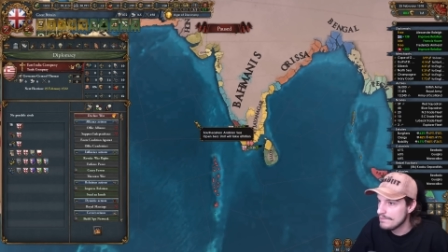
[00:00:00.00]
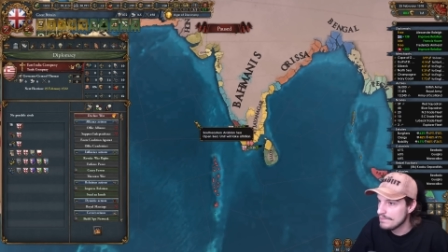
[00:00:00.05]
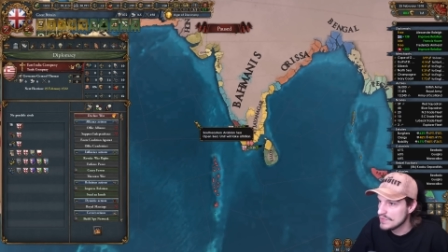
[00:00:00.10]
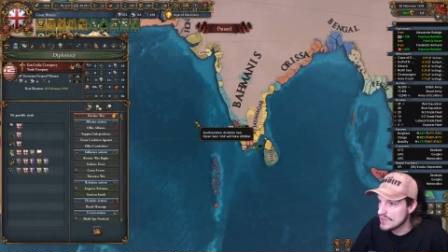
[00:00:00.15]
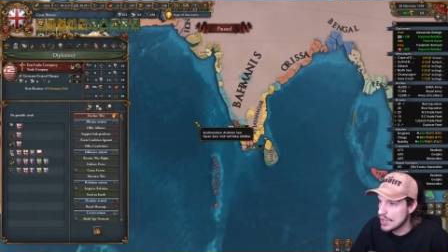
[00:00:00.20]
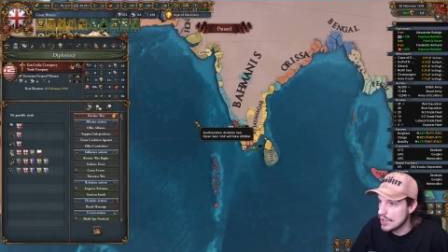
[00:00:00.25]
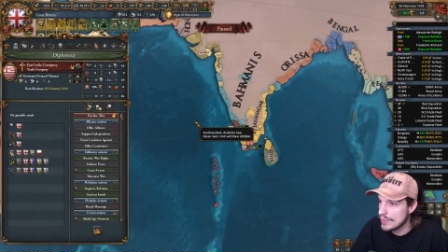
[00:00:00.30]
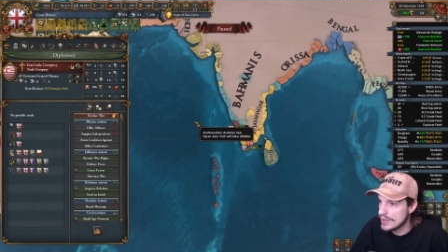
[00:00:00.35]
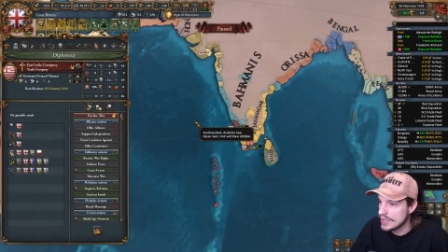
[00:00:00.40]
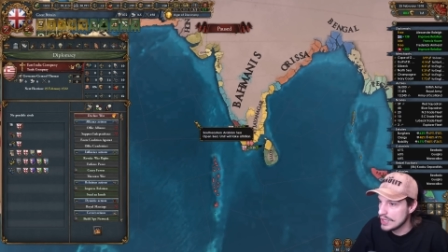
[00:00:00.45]

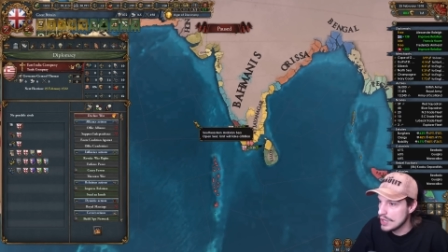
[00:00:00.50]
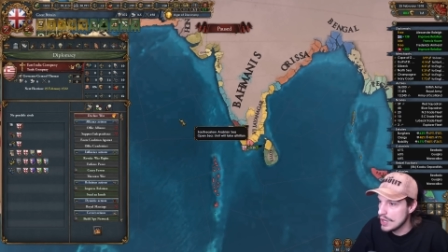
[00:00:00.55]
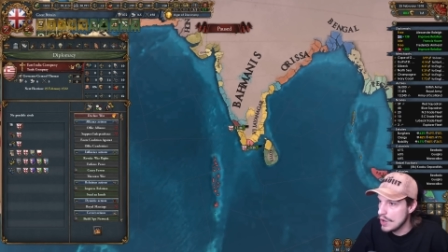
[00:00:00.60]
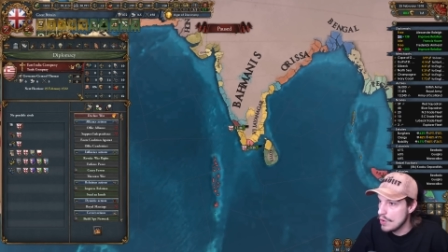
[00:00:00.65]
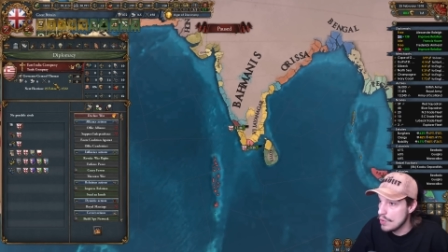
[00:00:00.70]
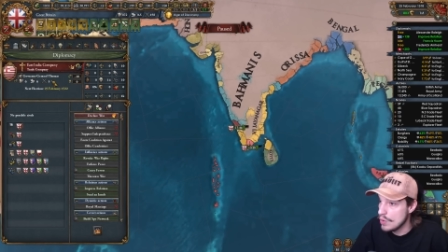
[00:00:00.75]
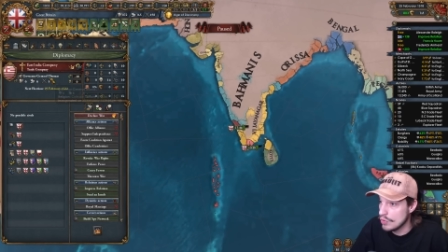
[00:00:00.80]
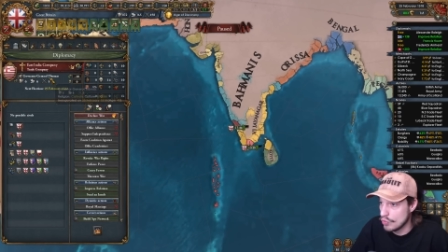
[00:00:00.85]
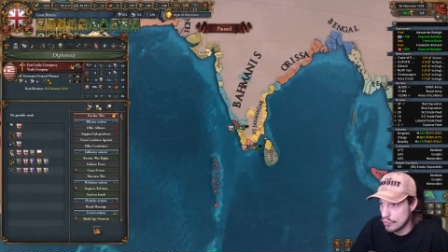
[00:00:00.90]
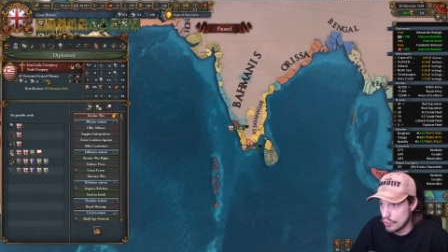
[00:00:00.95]
There we
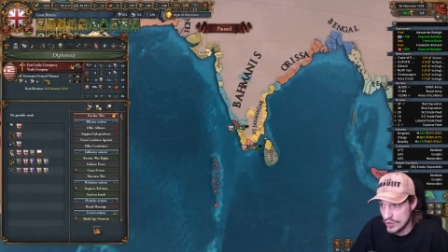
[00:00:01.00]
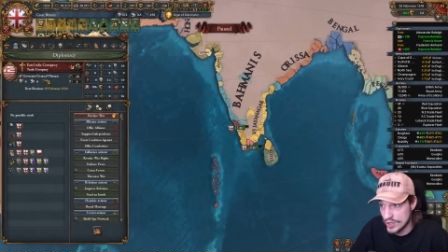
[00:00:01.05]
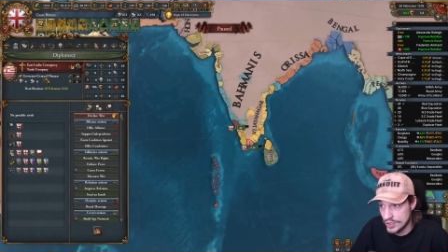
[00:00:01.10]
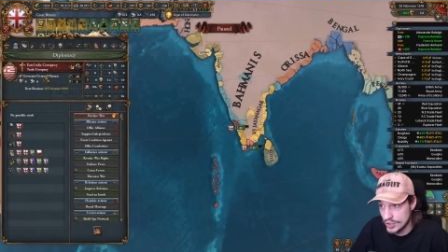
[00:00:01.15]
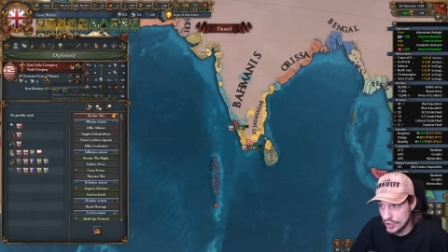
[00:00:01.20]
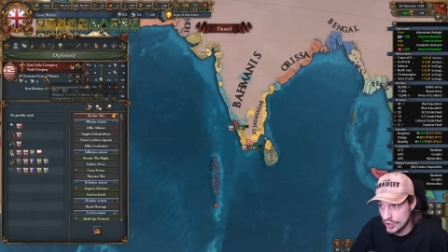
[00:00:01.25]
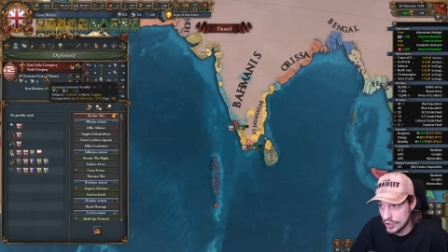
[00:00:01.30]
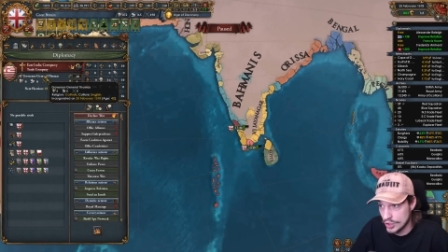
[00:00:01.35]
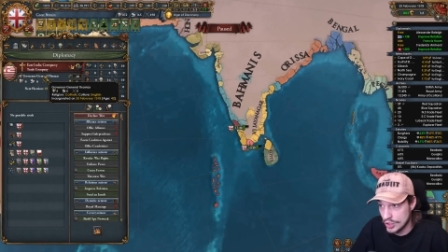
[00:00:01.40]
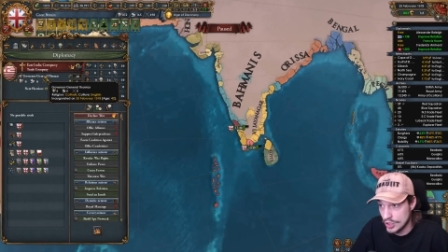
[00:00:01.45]
go. Really
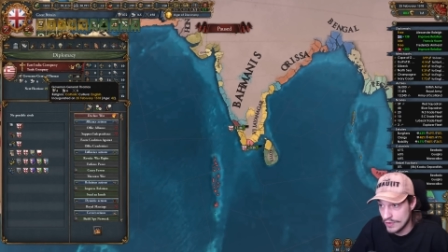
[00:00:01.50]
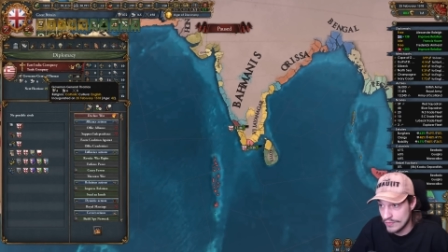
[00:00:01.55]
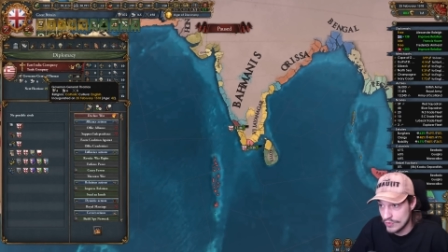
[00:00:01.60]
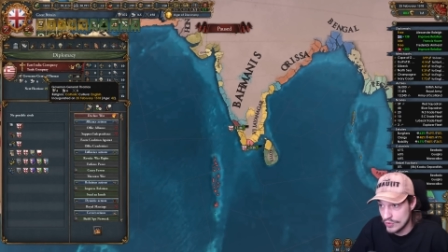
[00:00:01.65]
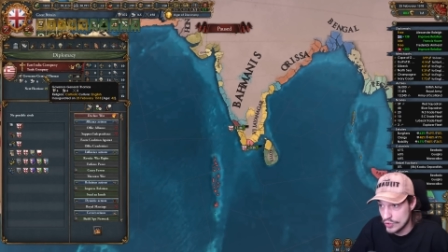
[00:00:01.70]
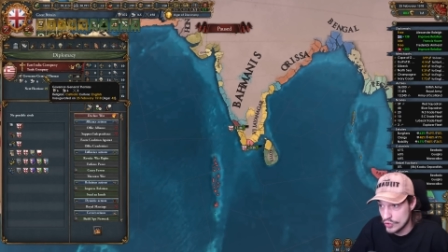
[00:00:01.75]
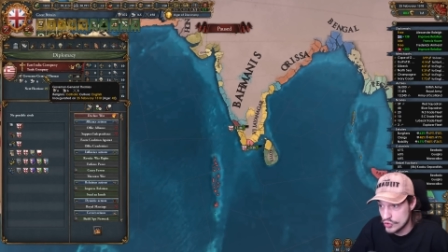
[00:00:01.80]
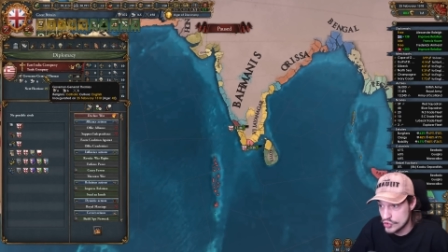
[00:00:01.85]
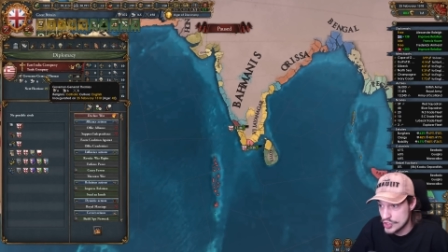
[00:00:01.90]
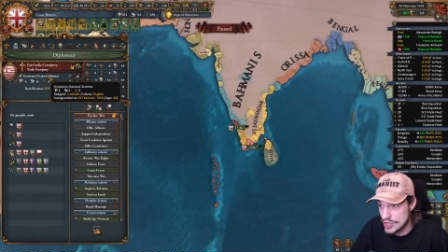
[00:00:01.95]
good
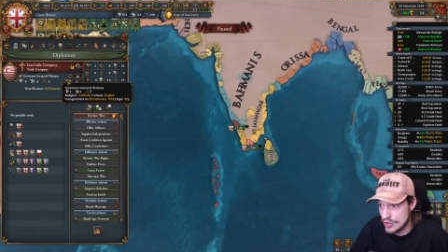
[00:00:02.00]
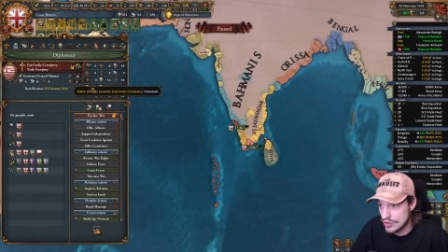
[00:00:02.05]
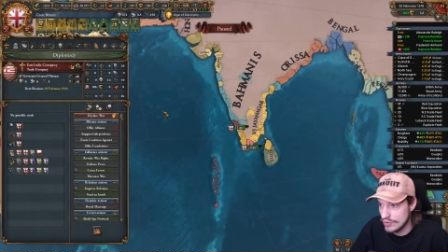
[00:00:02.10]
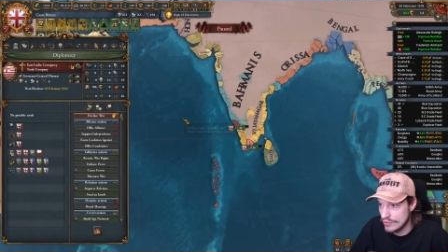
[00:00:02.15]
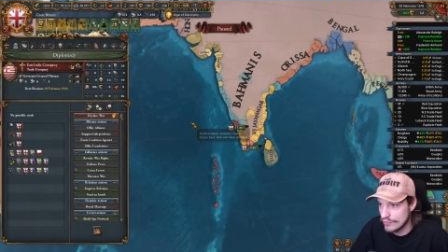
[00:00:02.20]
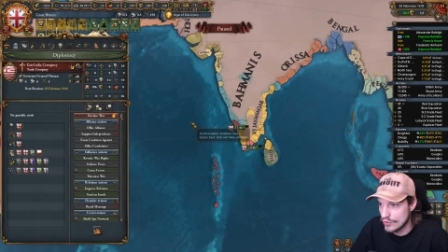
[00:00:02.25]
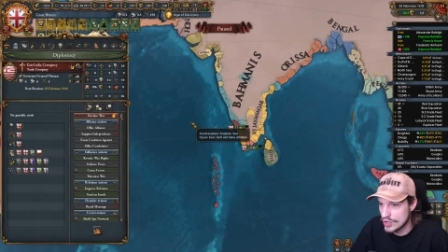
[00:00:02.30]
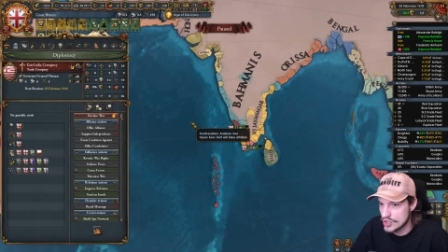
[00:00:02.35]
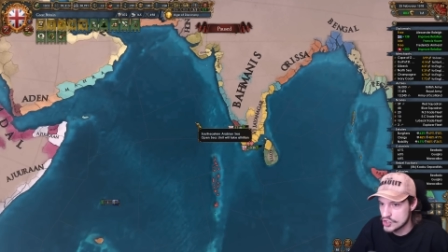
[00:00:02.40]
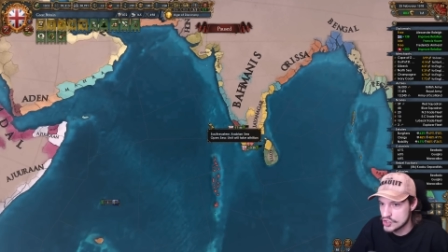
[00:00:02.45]
Governor General
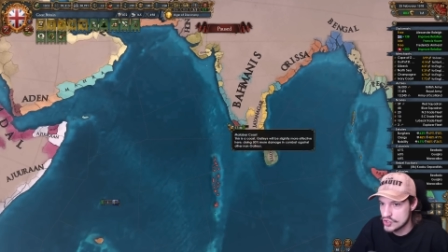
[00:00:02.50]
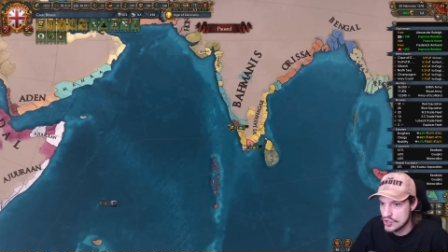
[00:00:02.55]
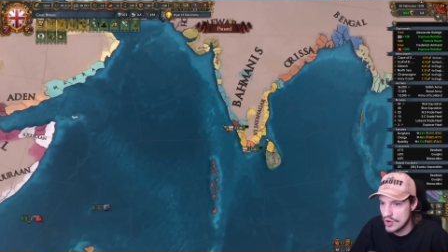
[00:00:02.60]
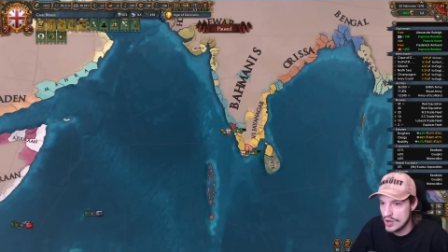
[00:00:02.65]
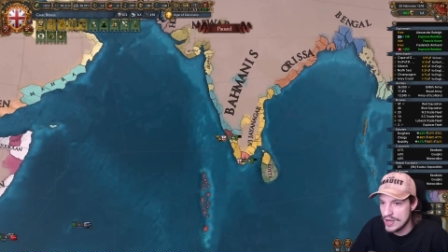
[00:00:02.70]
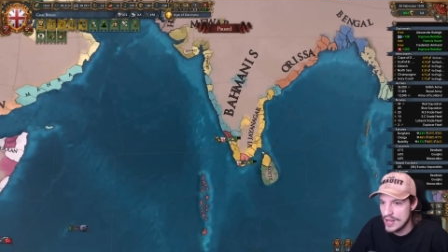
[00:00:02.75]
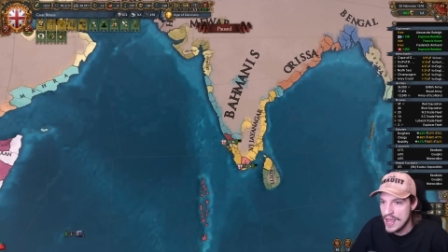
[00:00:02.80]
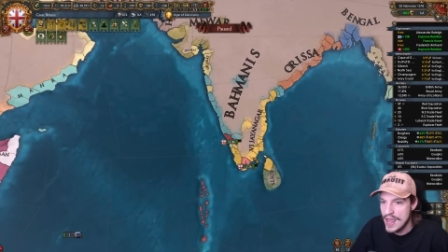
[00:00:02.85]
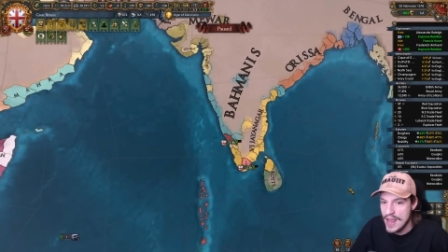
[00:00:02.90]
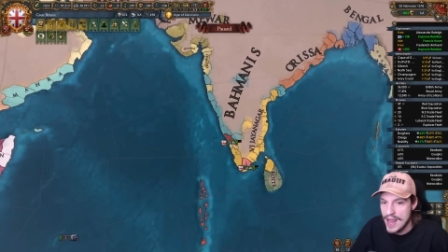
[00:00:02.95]
for a
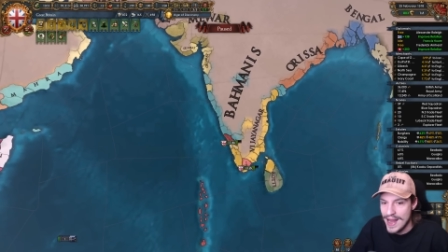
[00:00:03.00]
start.